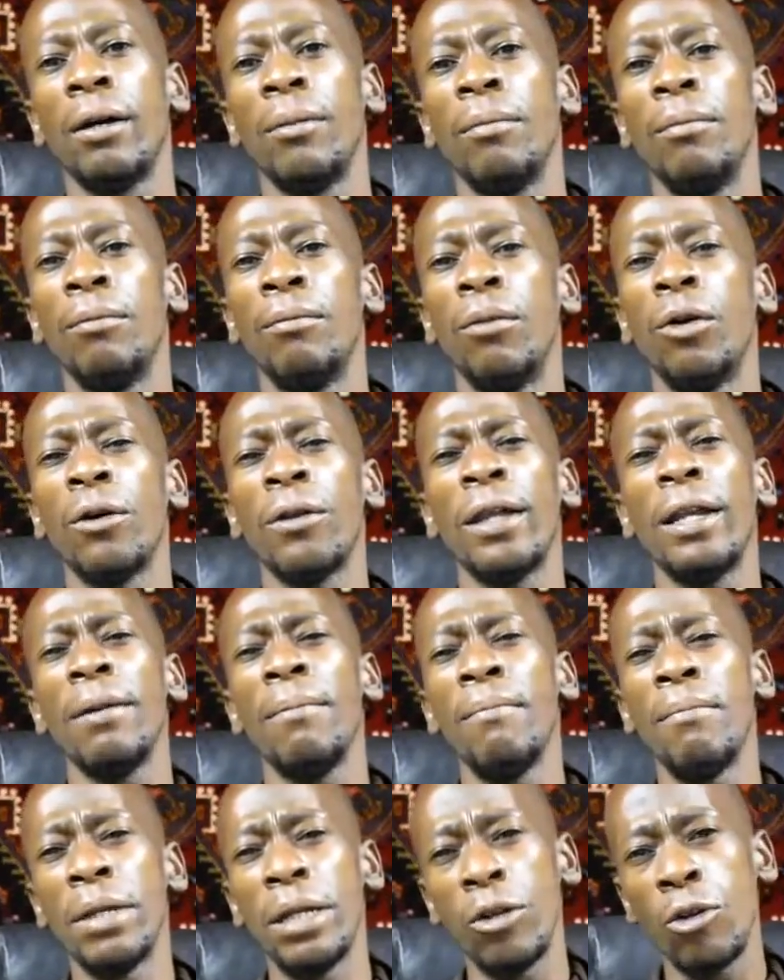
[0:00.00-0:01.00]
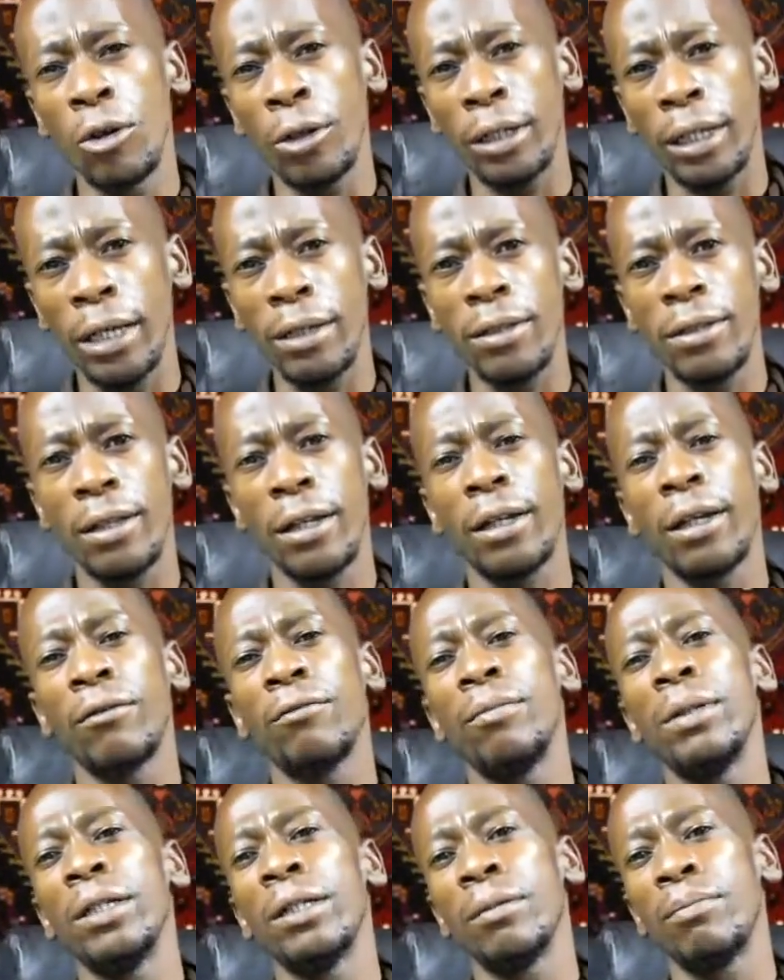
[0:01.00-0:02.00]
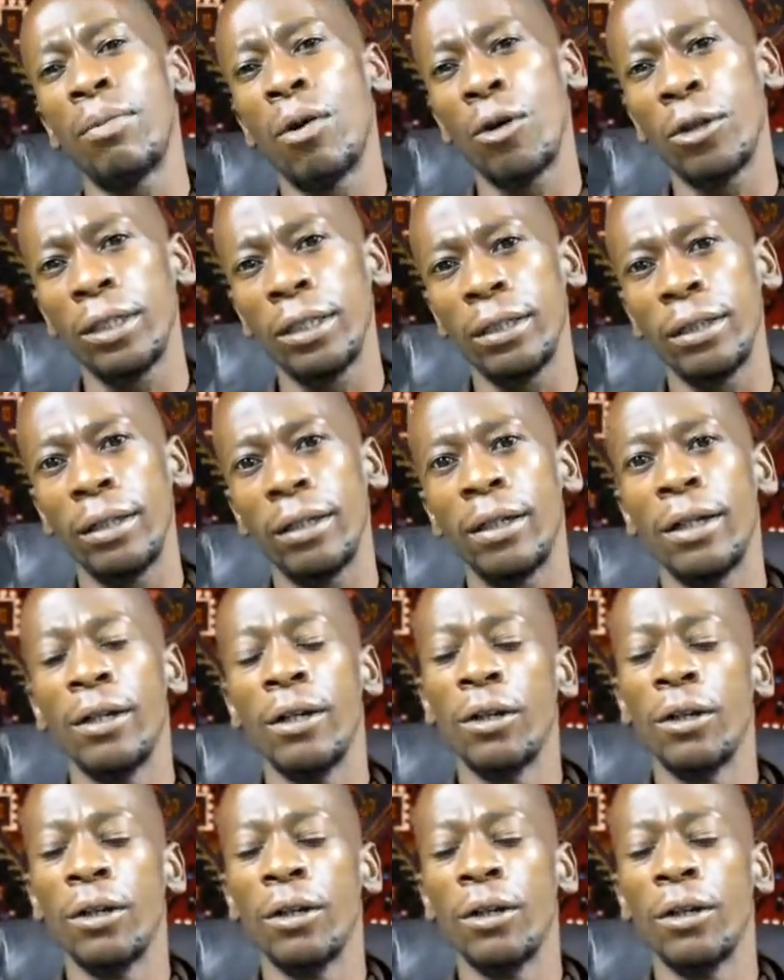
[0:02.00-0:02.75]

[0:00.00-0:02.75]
more than 1 million cases that have been reported.